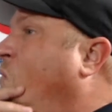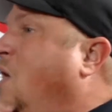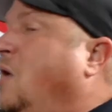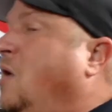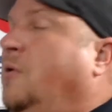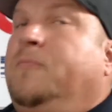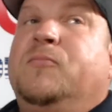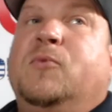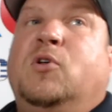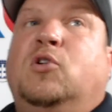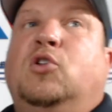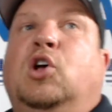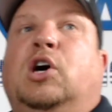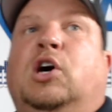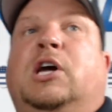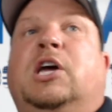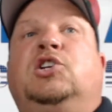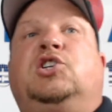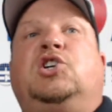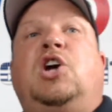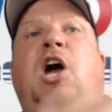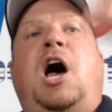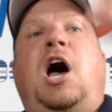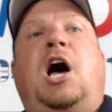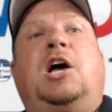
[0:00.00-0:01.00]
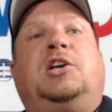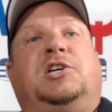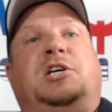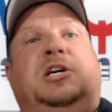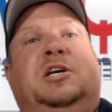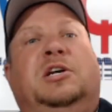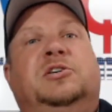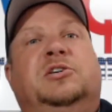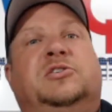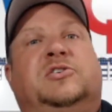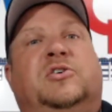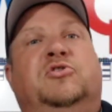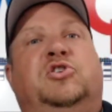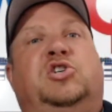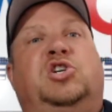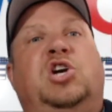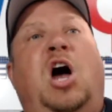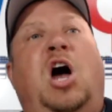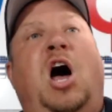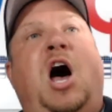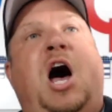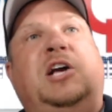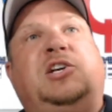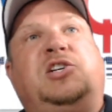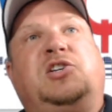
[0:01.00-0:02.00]
Well, look at Joshy. So
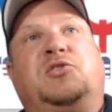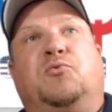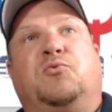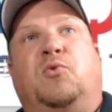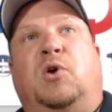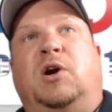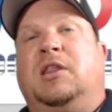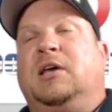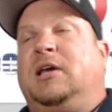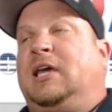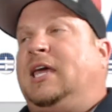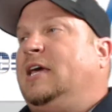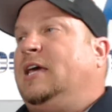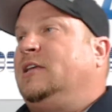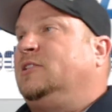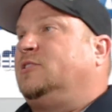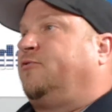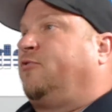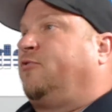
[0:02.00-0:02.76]
Josh, one of the kids'